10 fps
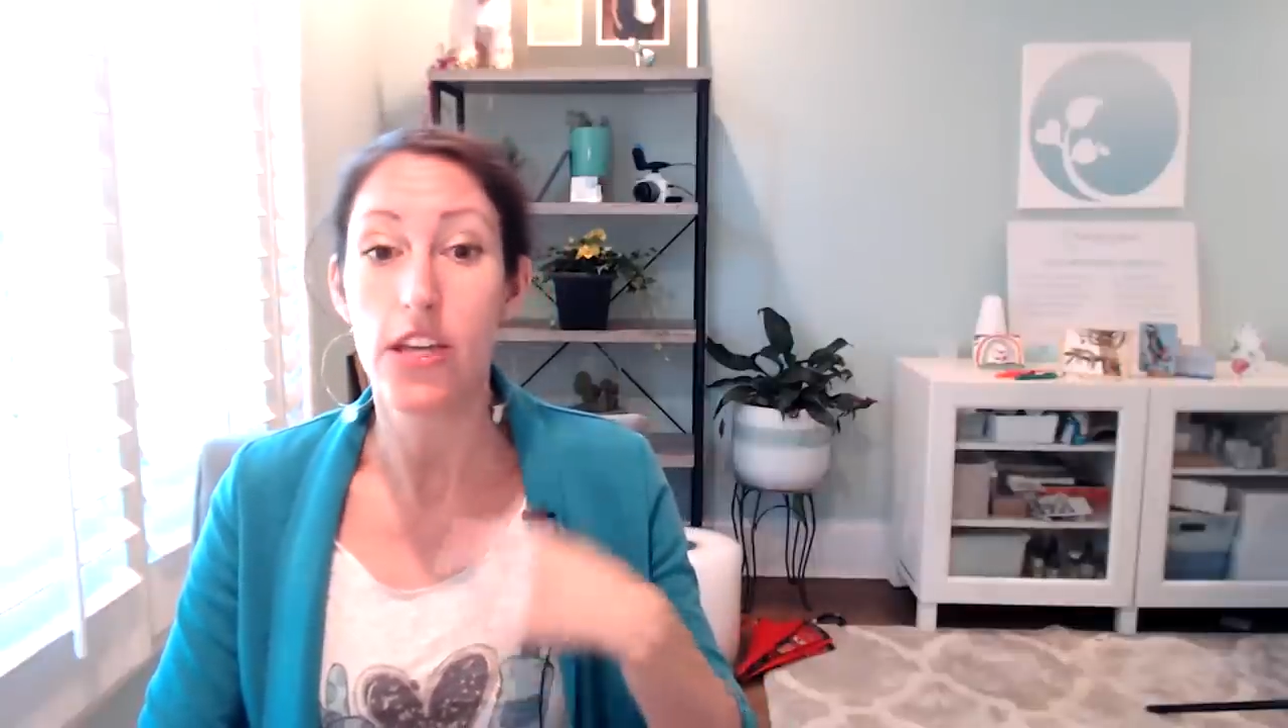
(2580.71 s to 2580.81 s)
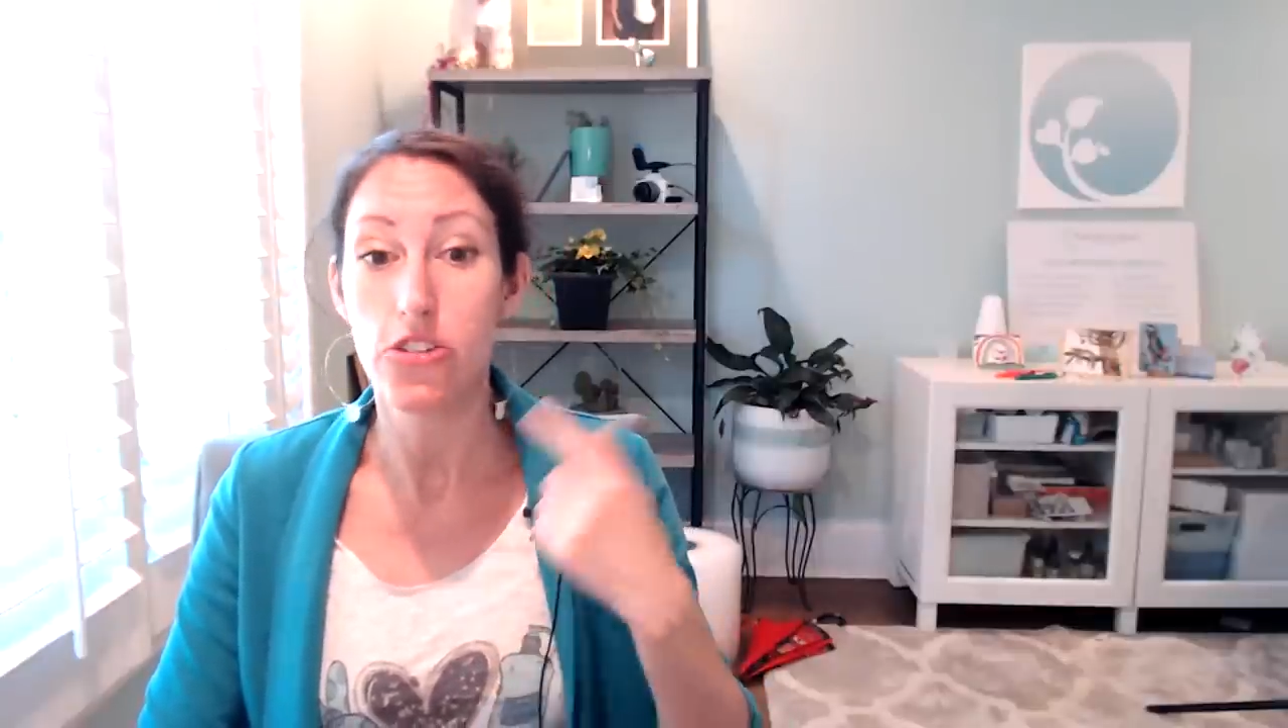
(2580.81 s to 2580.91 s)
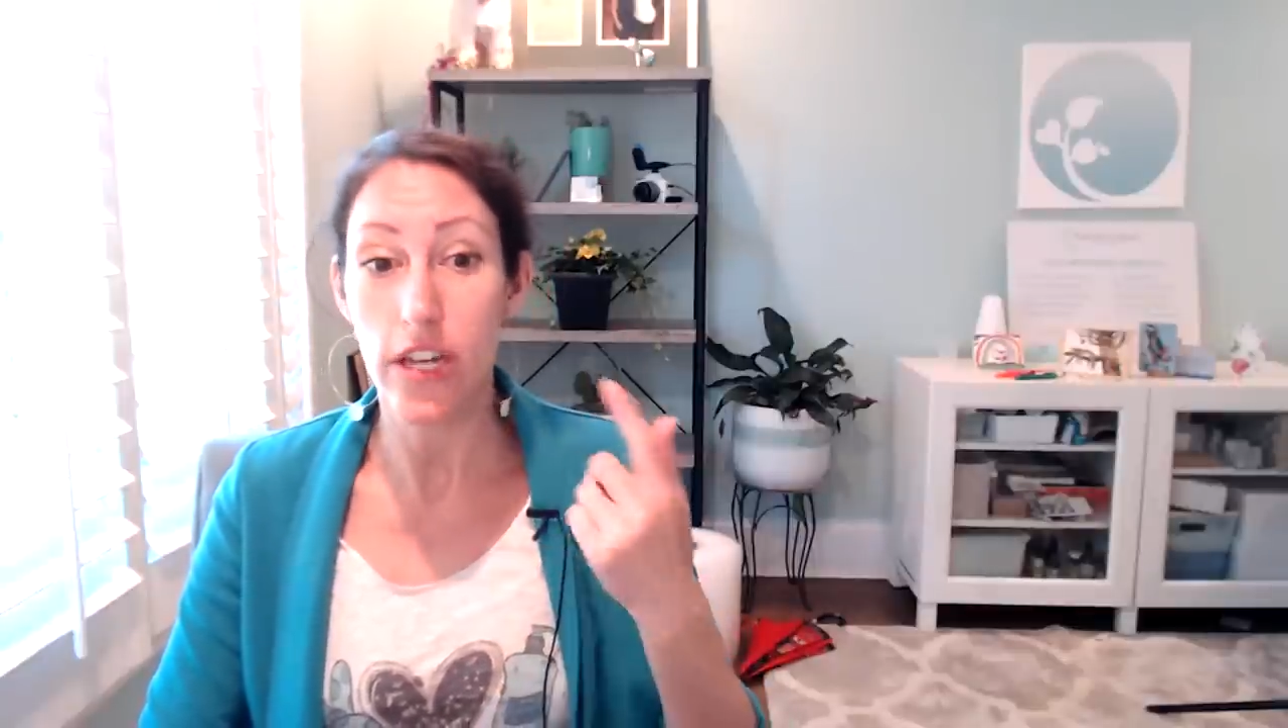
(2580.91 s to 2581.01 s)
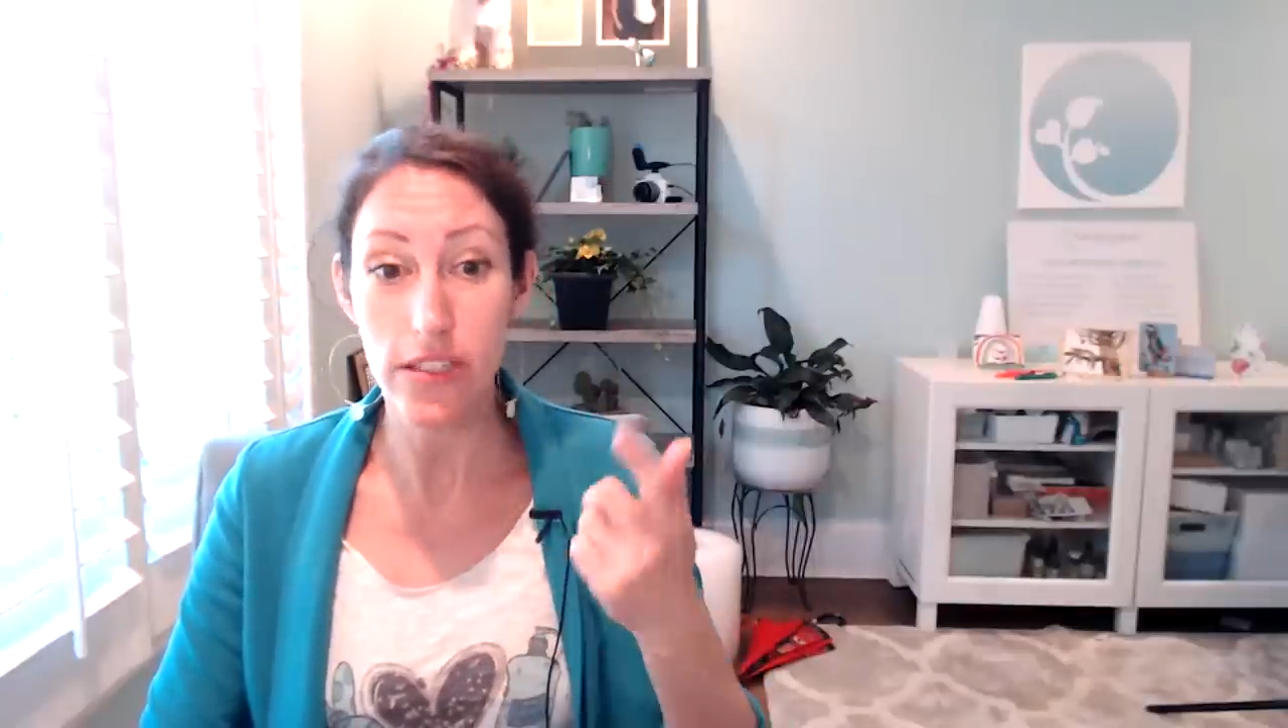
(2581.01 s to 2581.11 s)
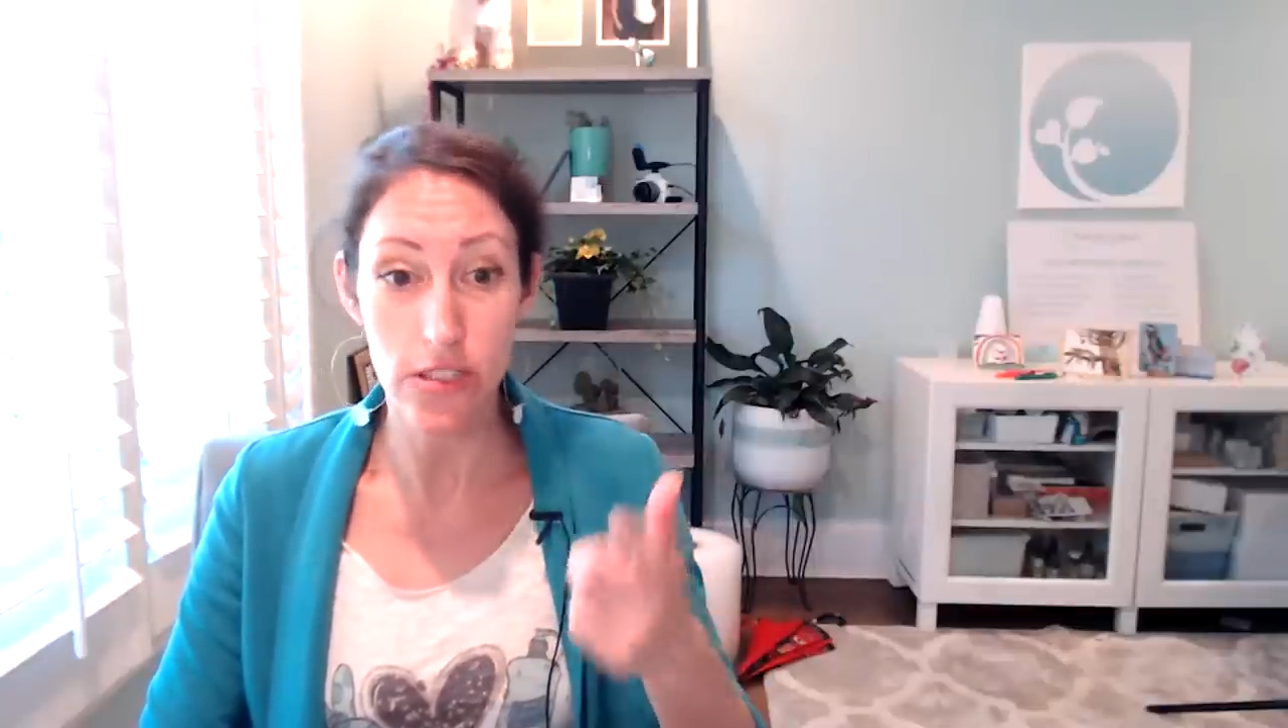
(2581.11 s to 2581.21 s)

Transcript: just